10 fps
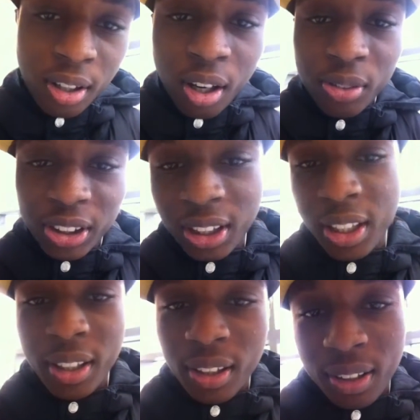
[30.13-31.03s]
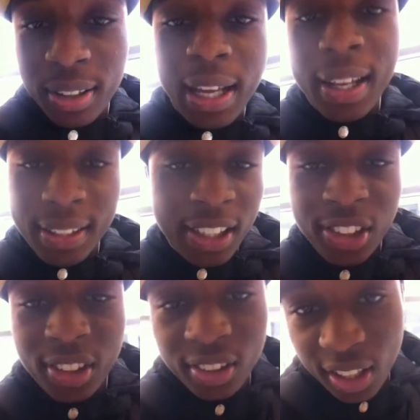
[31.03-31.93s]
obviously that's
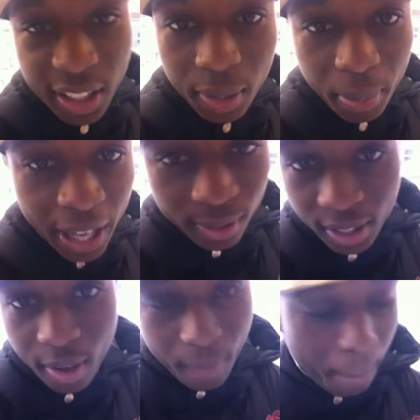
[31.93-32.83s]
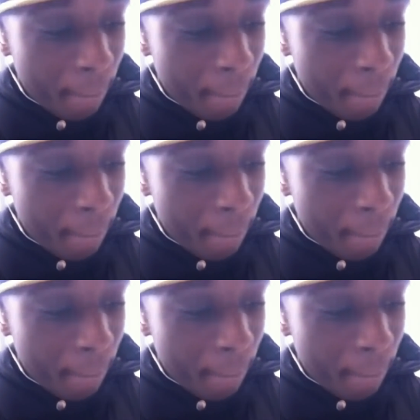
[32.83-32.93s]
just the link back, yeah.